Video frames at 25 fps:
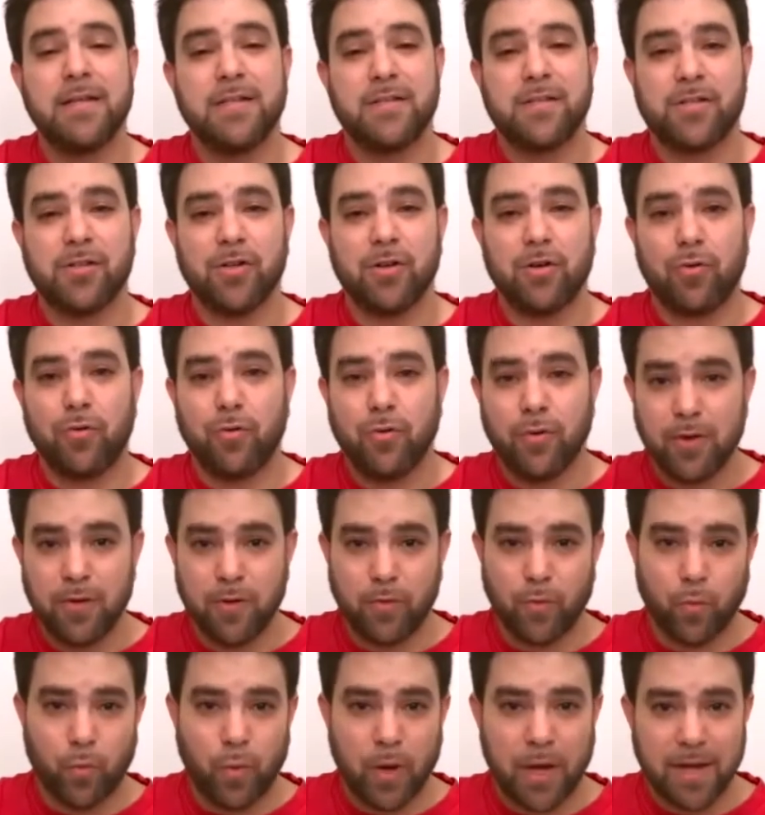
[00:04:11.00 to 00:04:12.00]

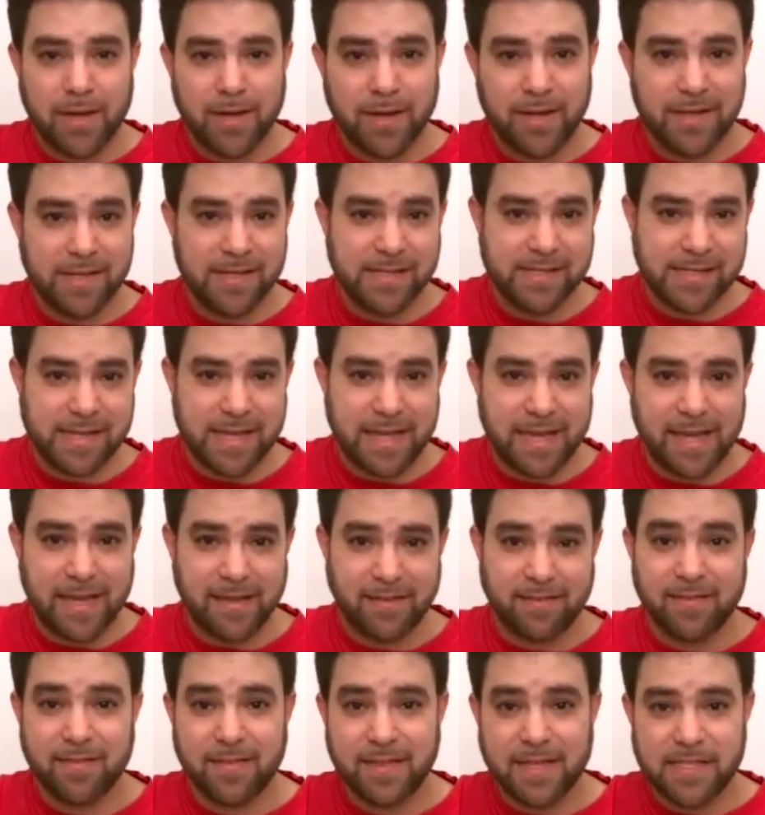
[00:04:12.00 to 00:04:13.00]
so 1 is
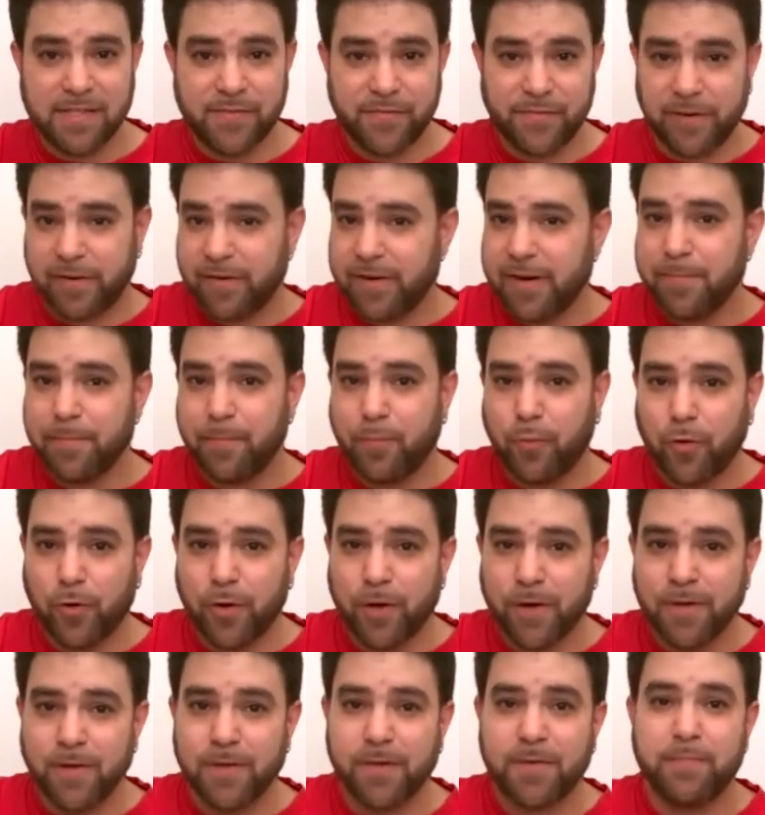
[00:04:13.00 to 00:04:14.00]
8. That's very
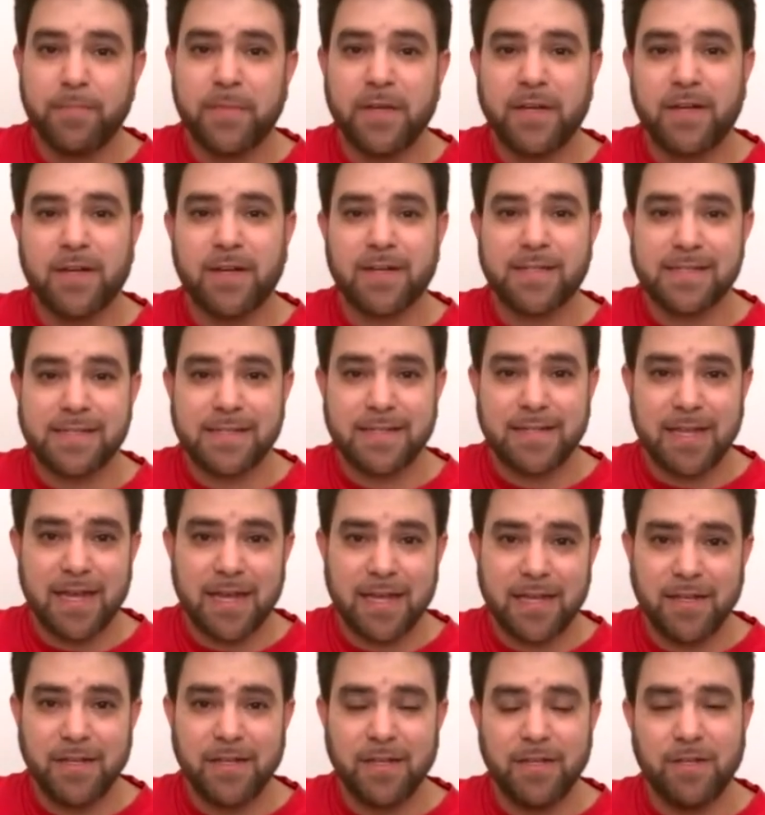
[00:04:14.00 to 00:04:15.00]
important because
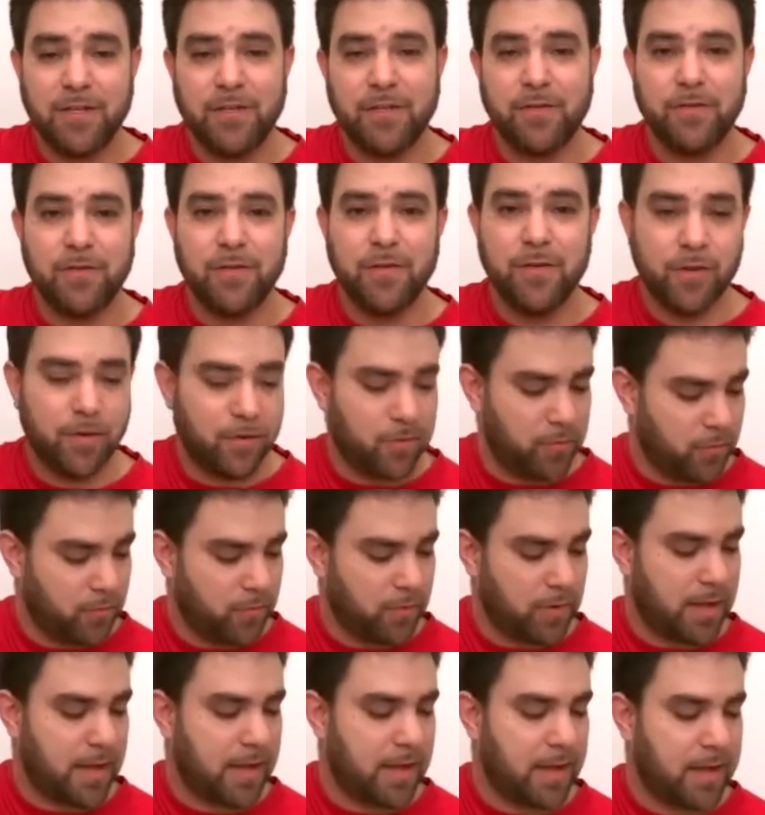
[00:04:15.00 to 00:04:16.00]
then you
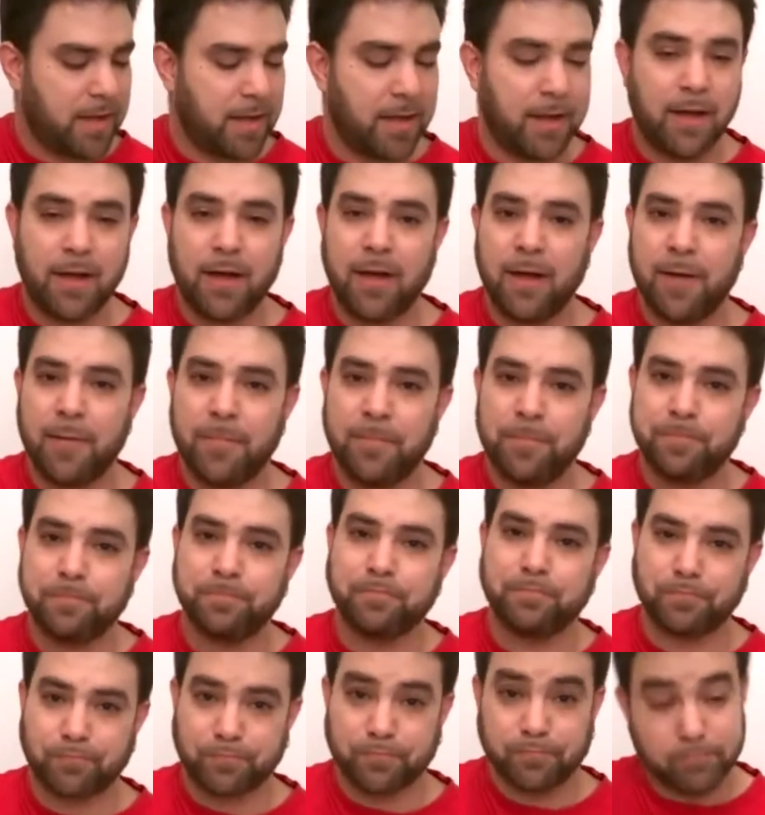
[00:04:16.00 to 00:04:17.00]
know
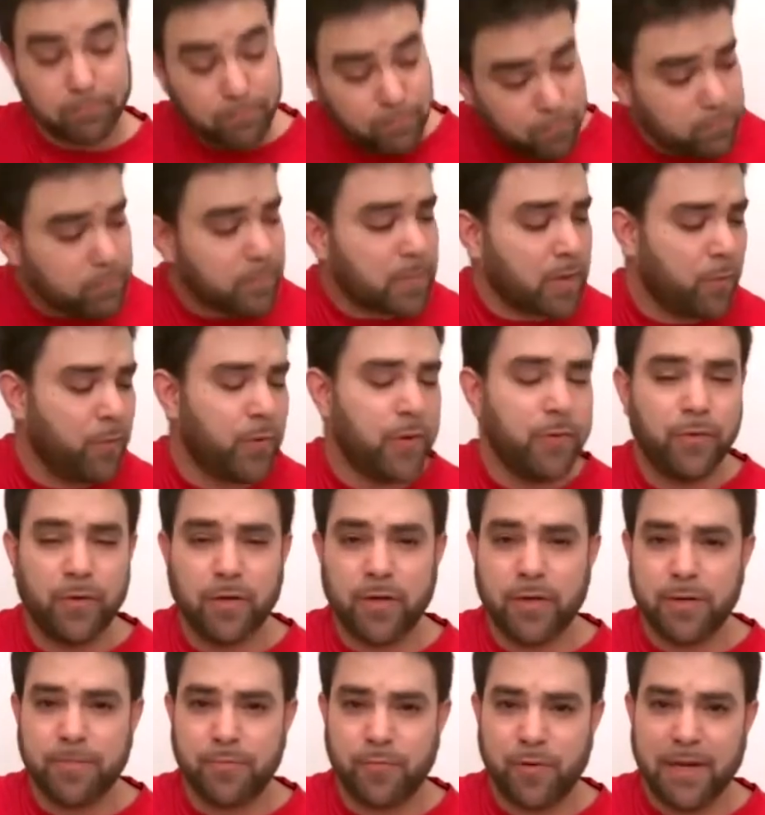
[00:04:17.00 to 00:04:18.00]
um, when we're
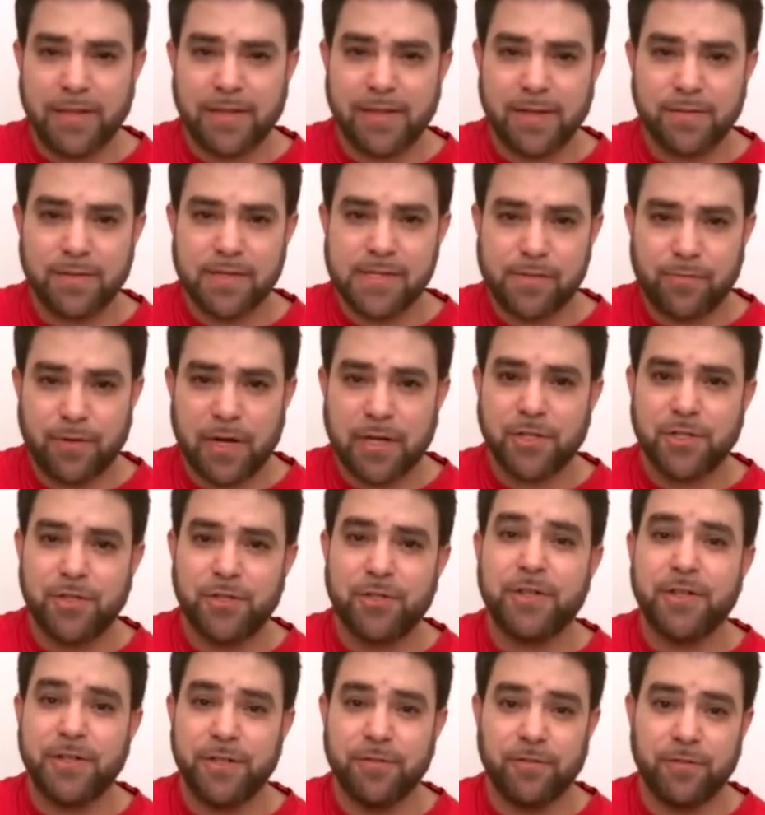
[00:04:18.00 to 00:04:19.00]
going to break down the
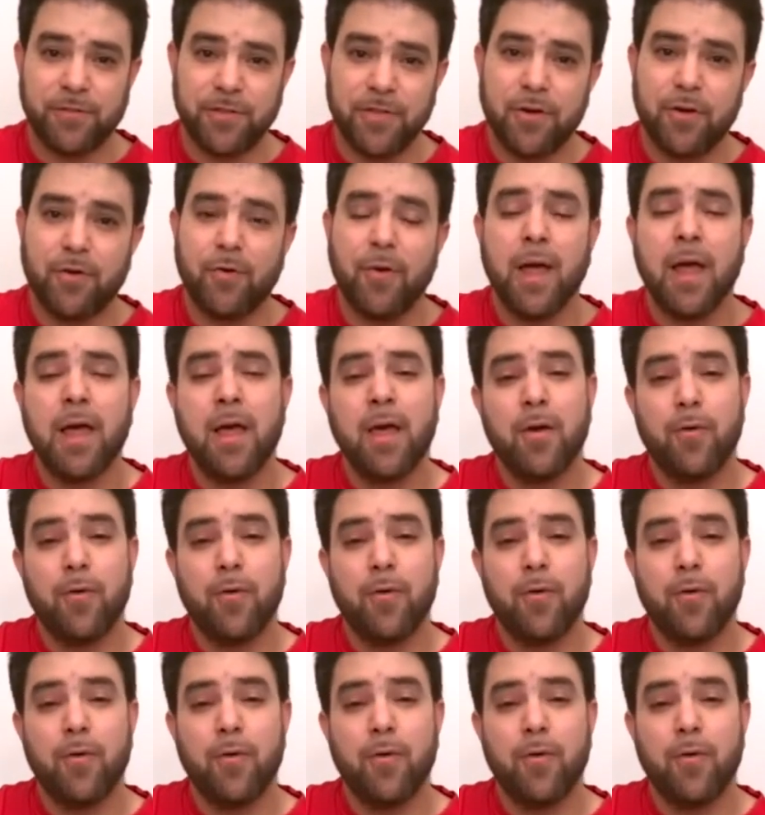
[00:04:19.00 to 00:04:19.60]
structure, you'll know